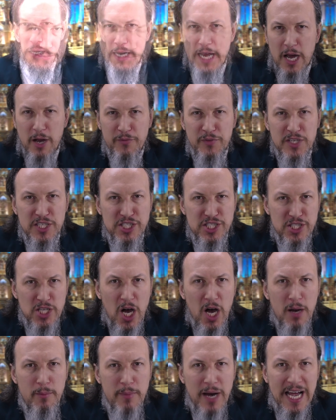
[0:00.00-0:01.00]
Now, if you
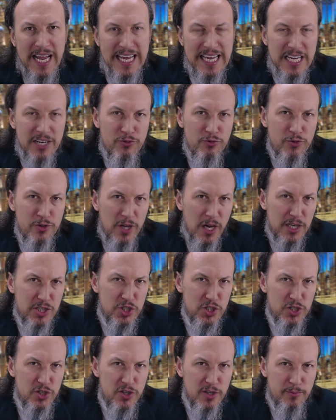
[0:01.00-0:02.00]
saw my
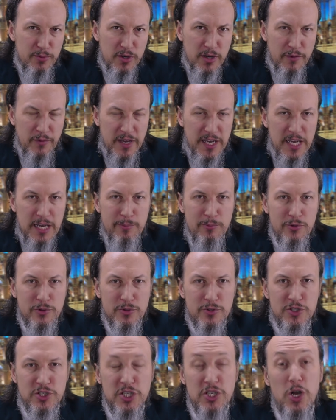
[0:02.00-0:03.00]
introduction to the book of
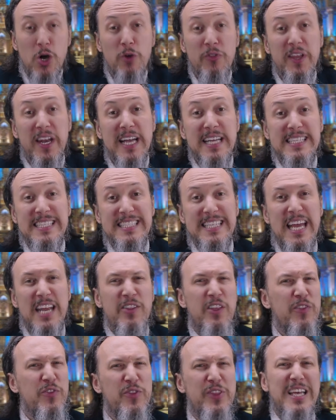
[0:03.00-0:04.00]
Hebrews, you know that I
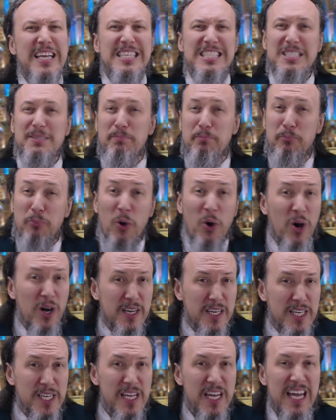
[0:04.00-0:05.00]
said that this
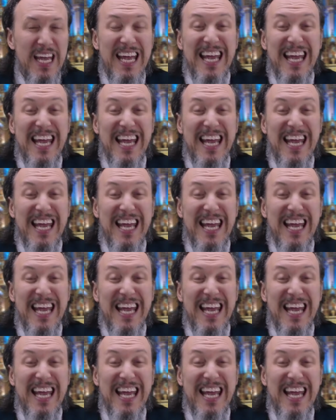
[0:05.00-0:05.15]
book